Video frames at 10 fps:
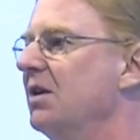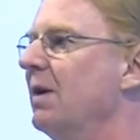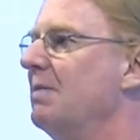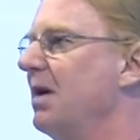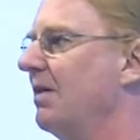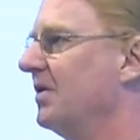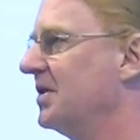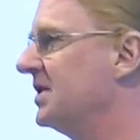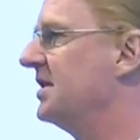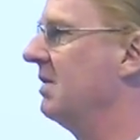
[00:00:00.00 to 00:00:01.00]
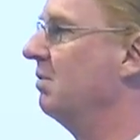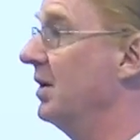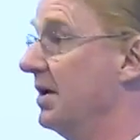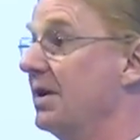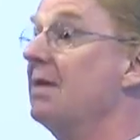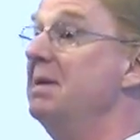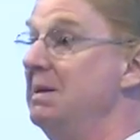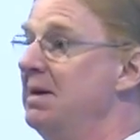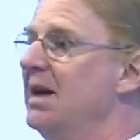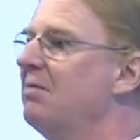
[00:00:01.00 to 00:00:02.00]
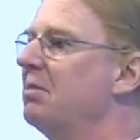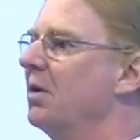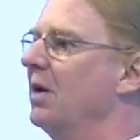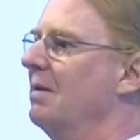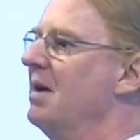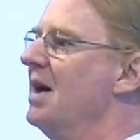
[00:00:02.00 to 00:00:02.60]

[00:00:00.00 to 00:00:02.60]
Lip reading: the ring buffers is done with a BPF program.